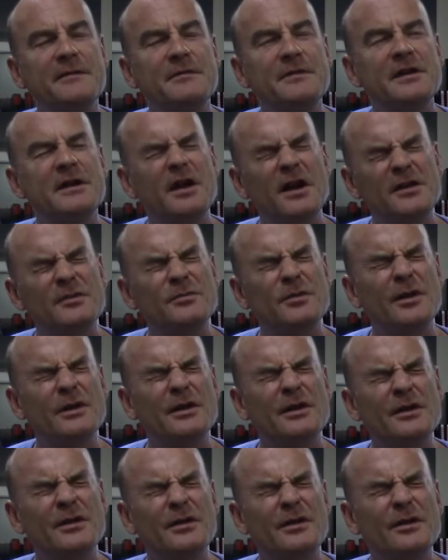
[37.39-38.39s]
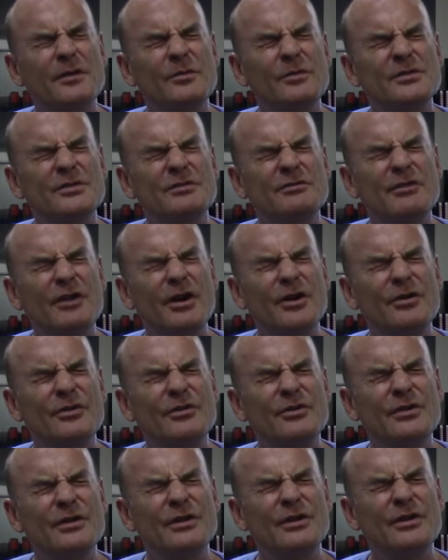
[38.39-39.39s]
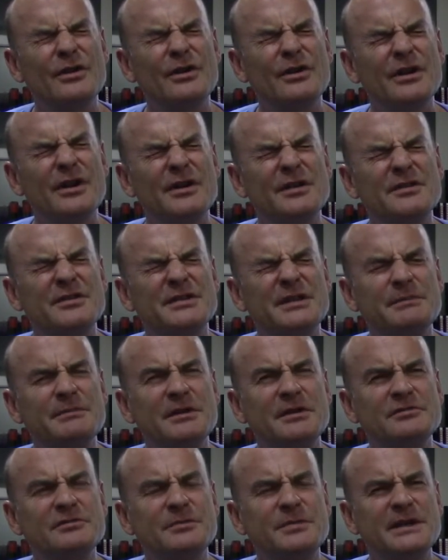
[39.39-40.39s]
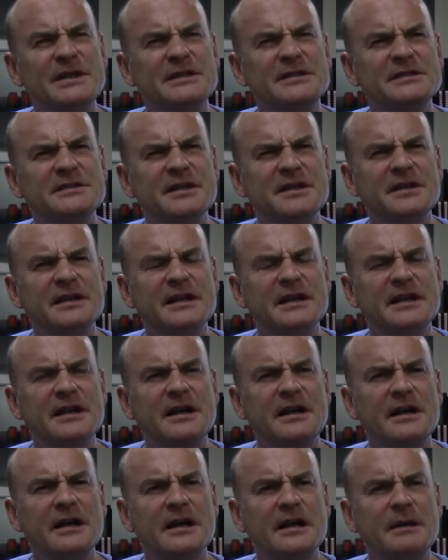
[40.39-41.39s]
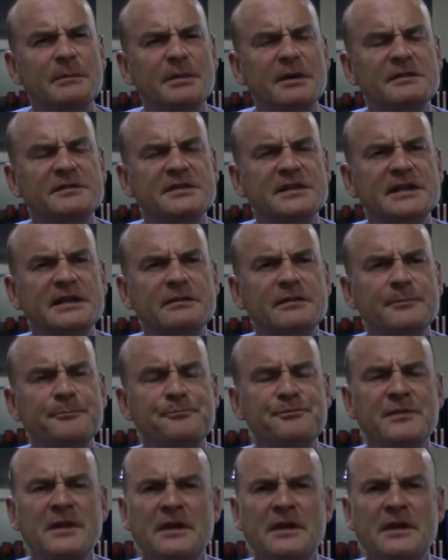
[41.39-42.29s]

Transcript: The last one that was grown at 700 metres, I think, above sea level.